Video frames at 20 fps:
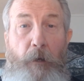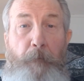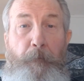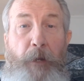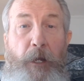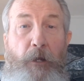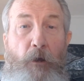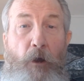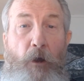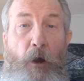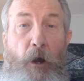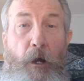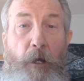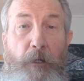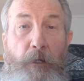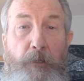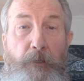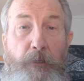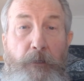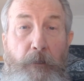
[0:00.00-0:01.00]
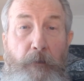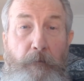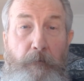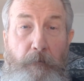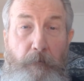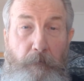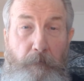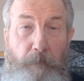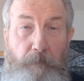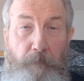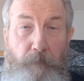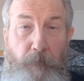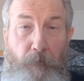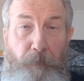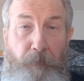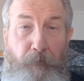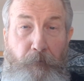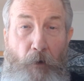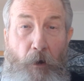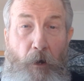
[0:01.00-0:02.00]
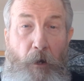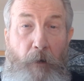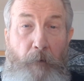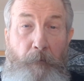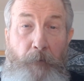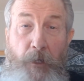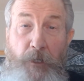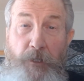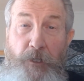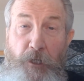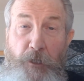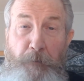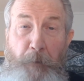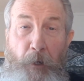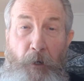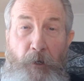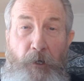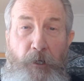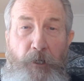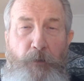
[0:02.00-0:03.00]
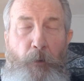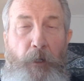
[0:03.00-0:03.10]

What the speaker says: Because from this experience,